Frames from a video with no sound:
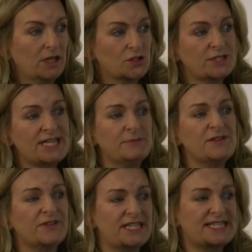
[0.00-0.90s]
So in terms
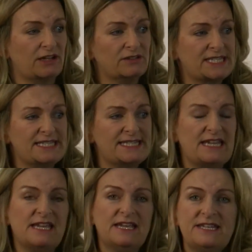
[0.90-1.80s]
of
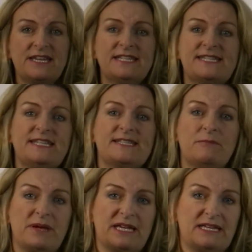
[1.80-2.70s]
consultancy, you can see
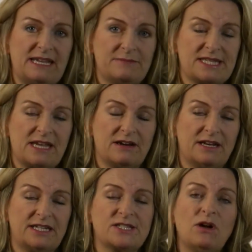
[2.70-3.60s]
some big names there,
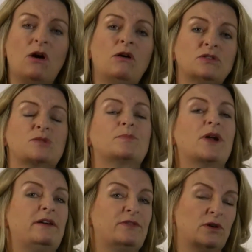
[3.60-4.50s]
and it's not all just
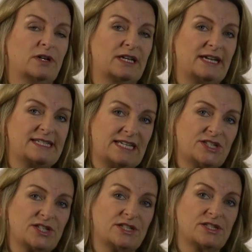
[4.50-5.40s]
private
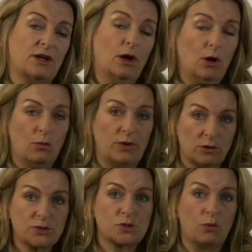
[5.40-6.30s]
organisations. We
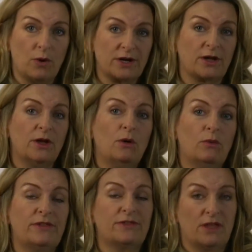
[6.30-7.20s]
also work
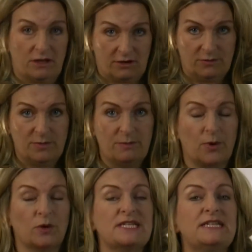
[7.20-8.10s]
with government
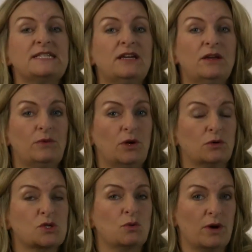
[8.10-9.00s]
bodies, we
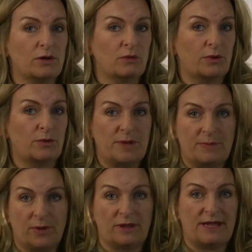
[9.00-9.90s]
also work with people